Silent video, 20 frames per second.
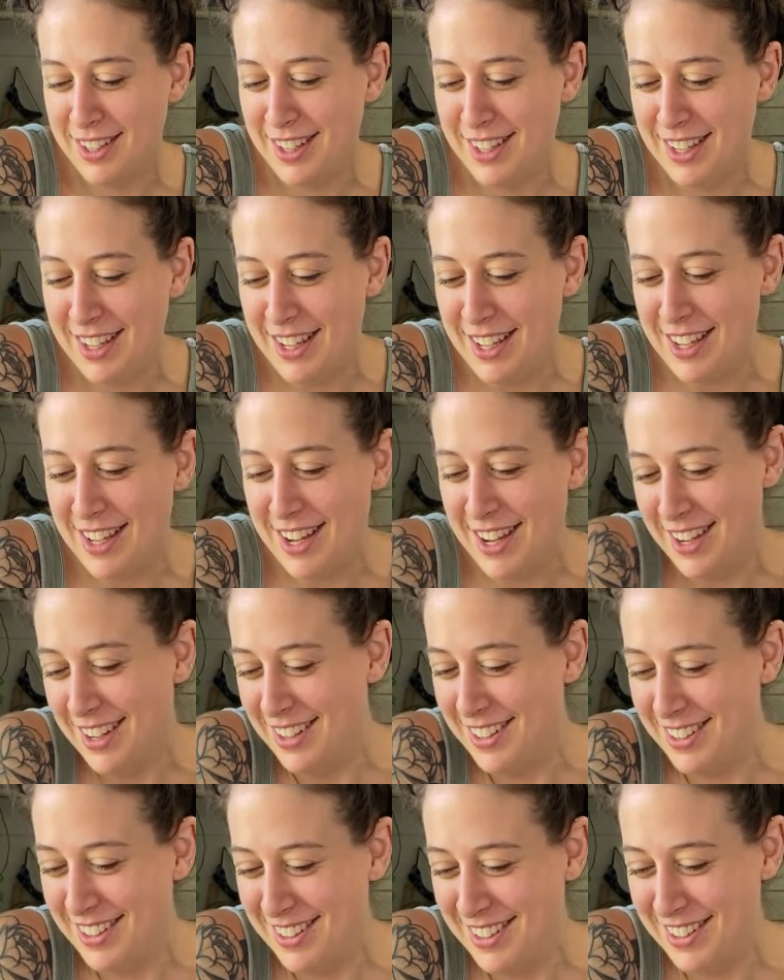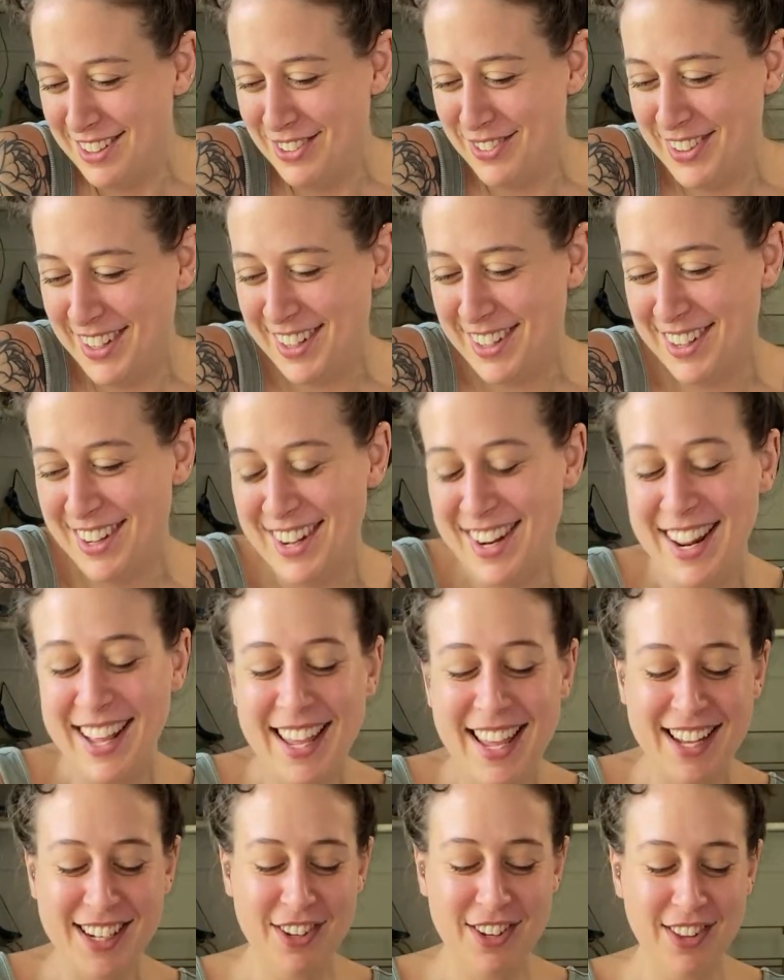Yeah. Oh my god, I
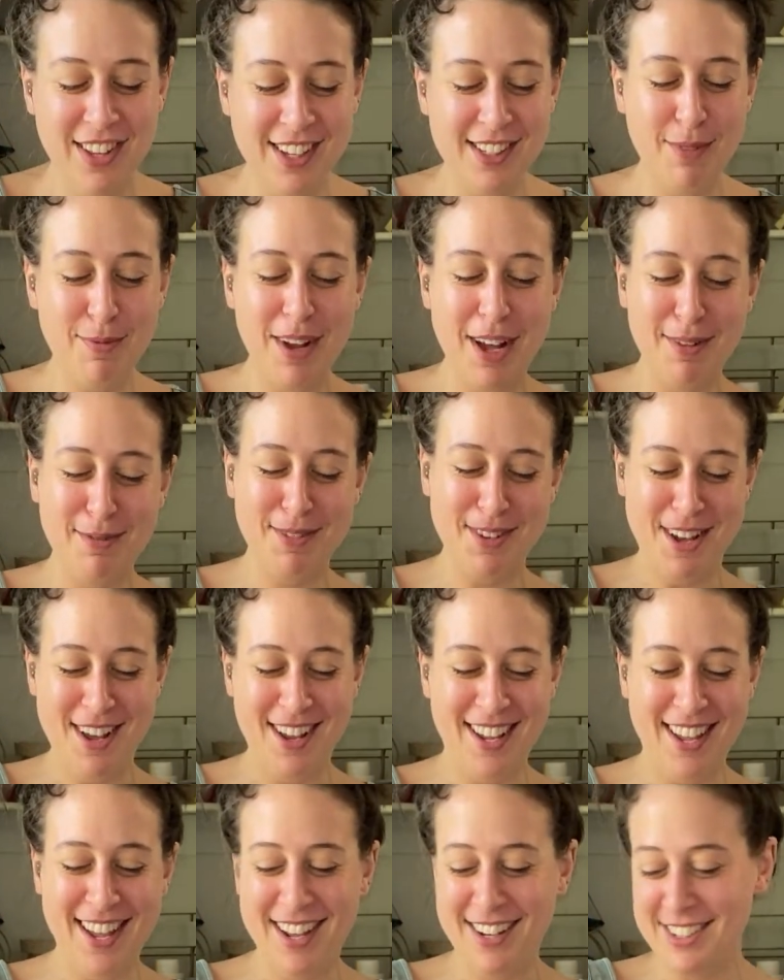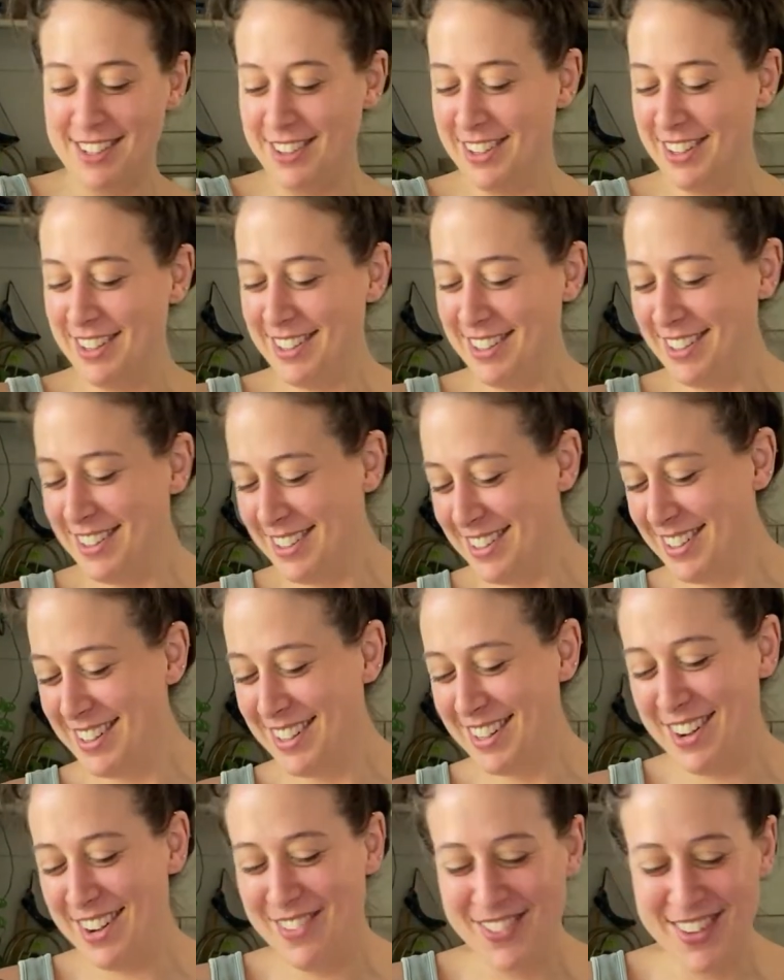can't do this. I can't do it.
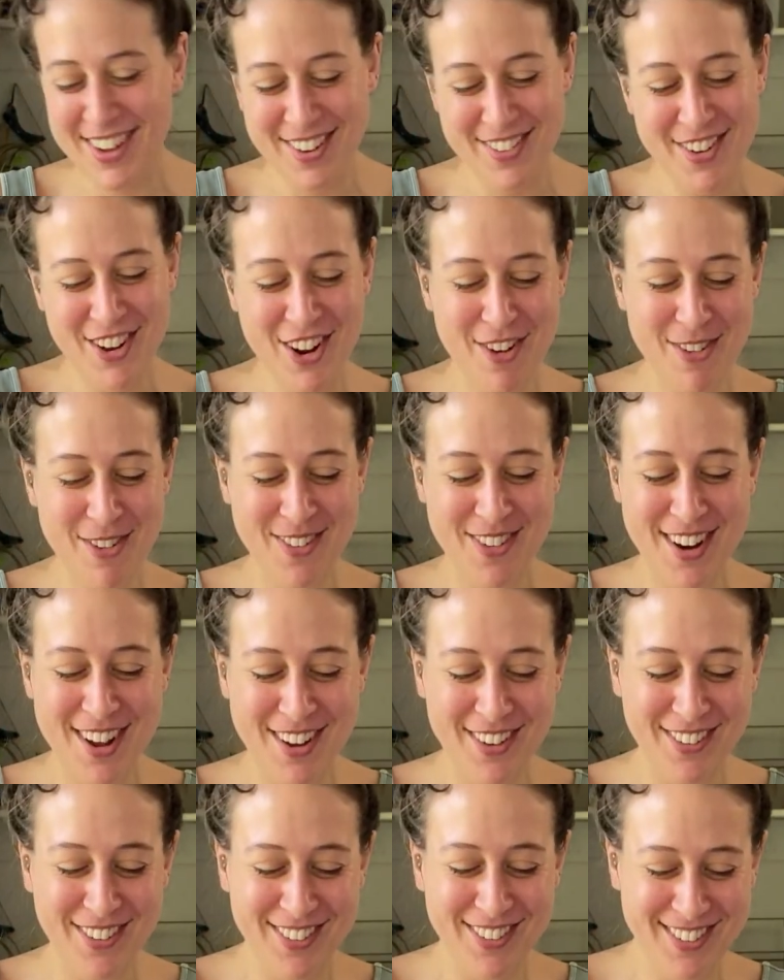Oh no.